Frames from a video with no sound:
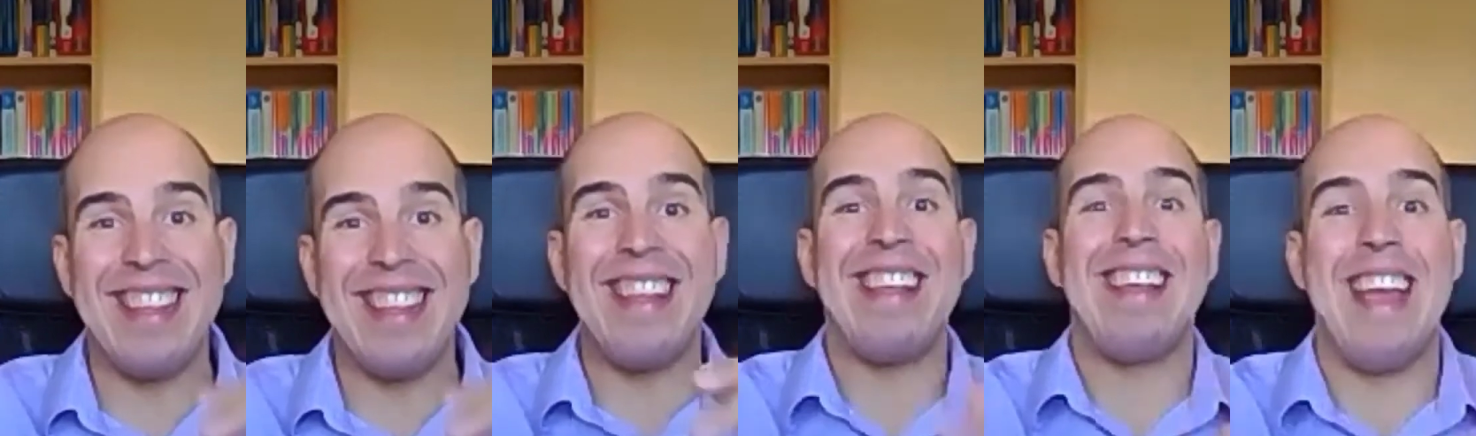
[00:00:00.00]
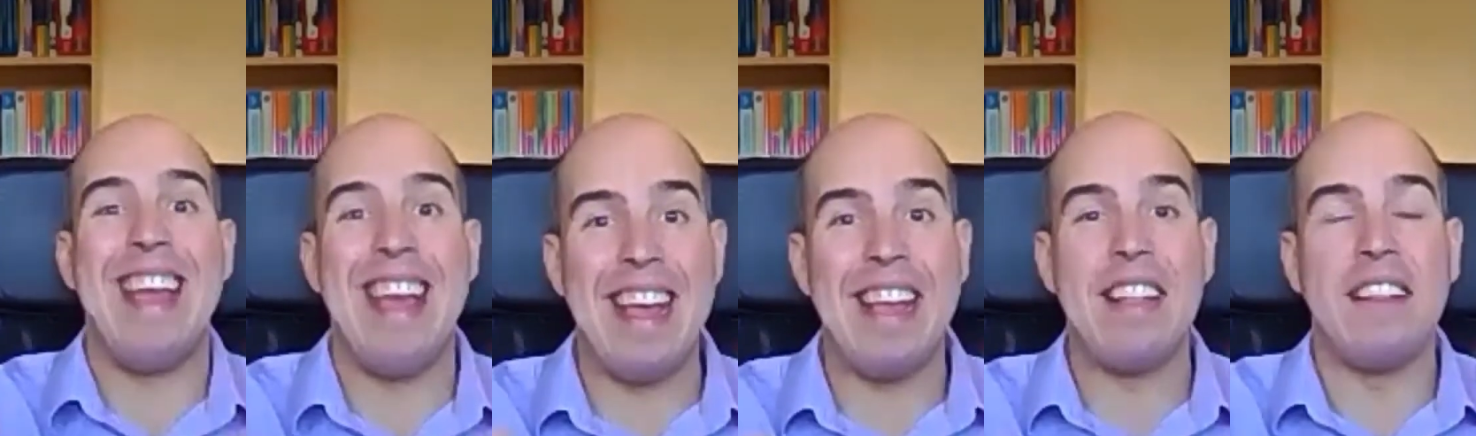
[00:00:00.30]

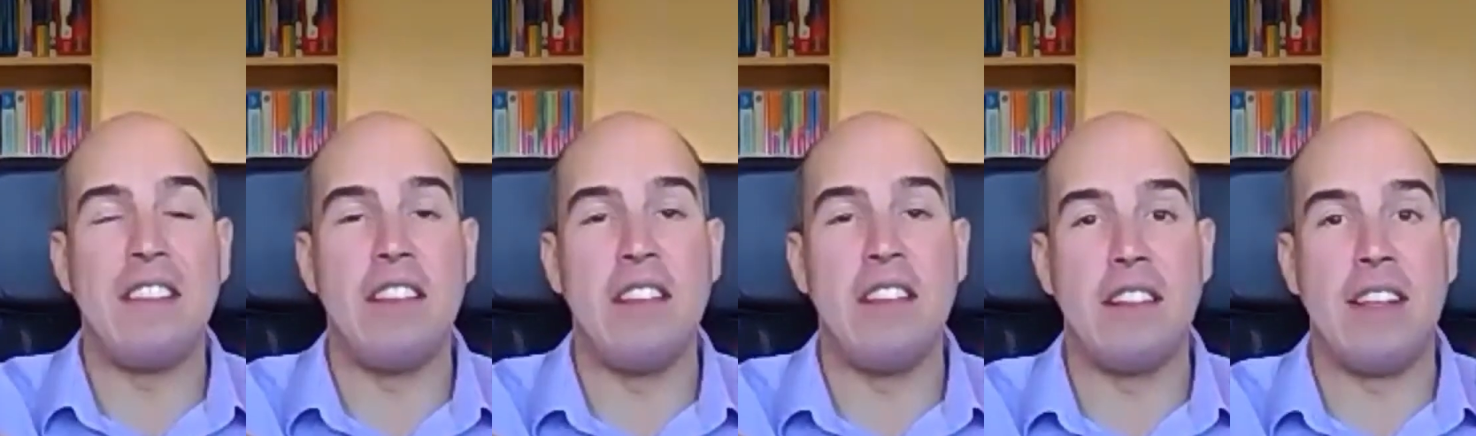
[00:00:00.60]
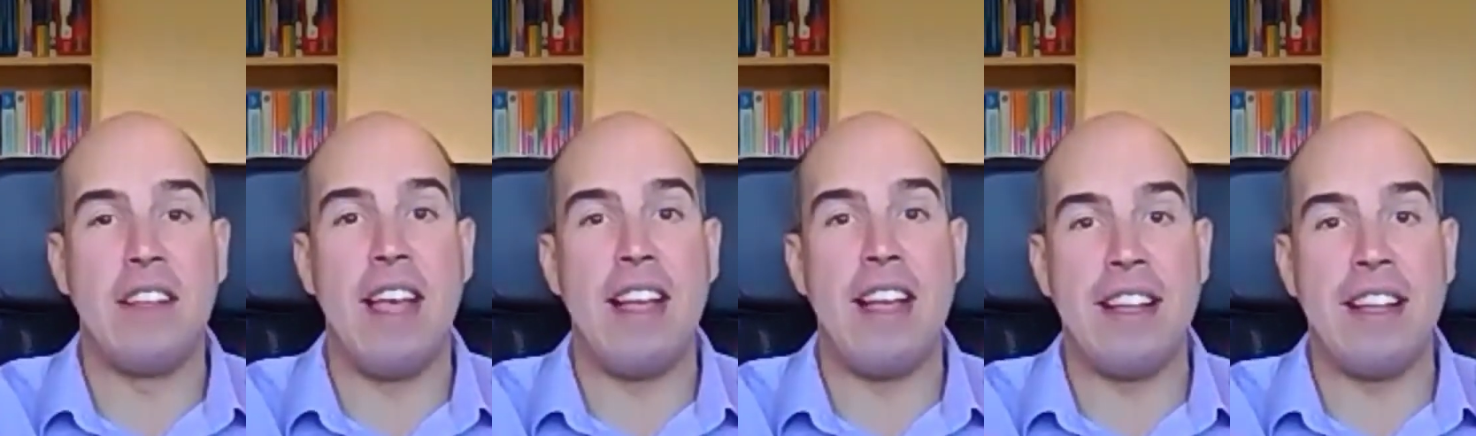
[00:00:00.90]

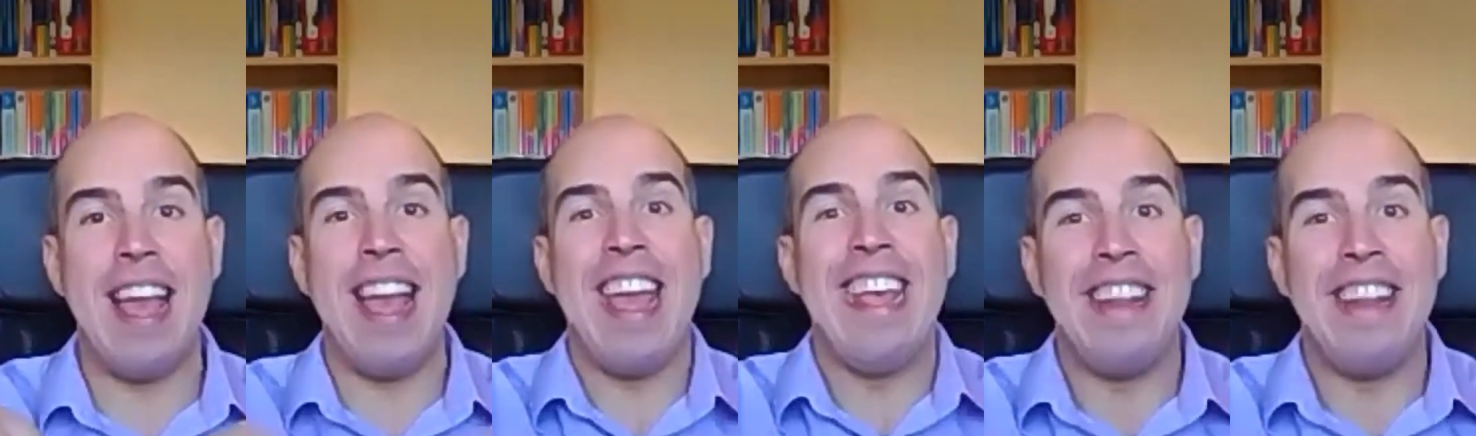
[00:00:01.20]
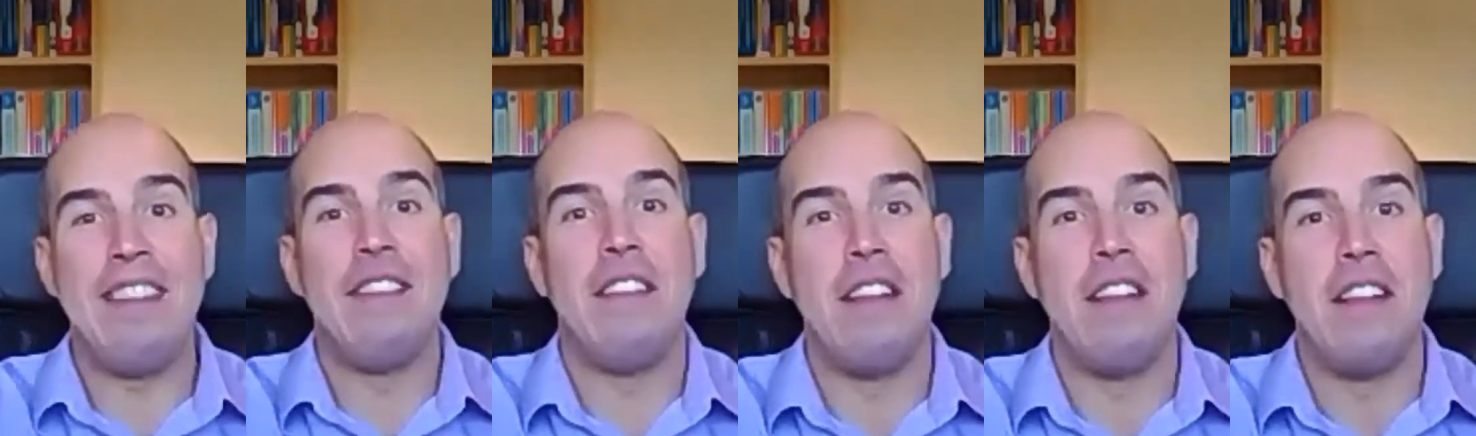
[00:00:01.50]
get
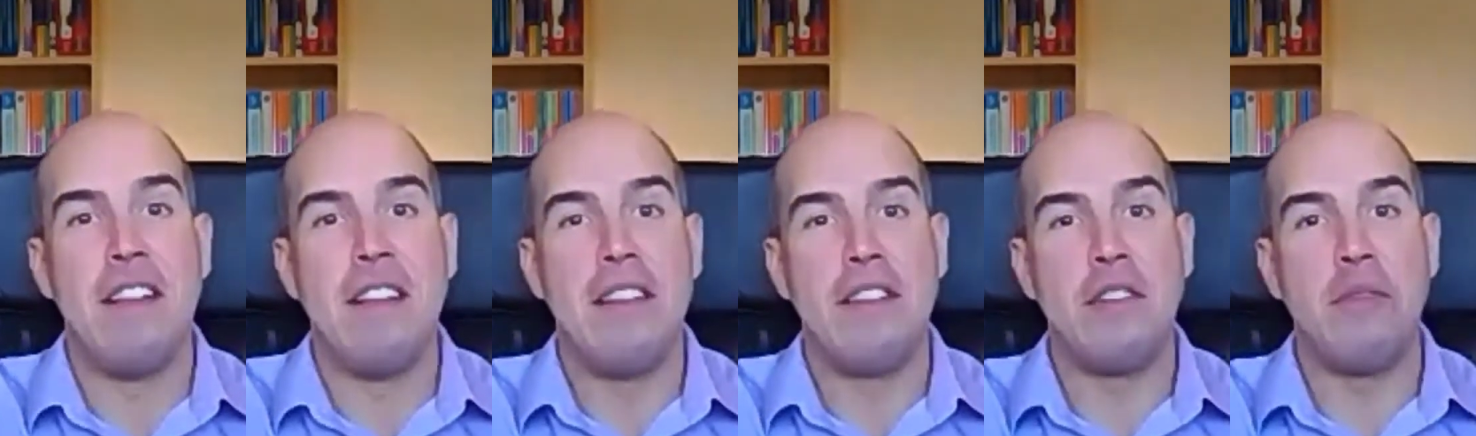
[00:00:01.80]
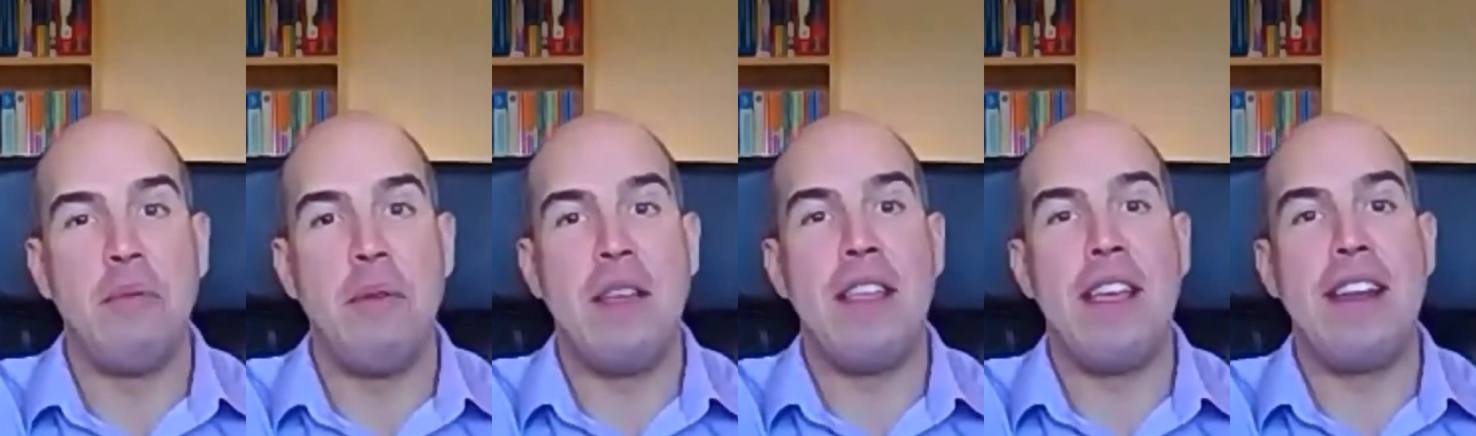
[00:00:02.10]
in to where they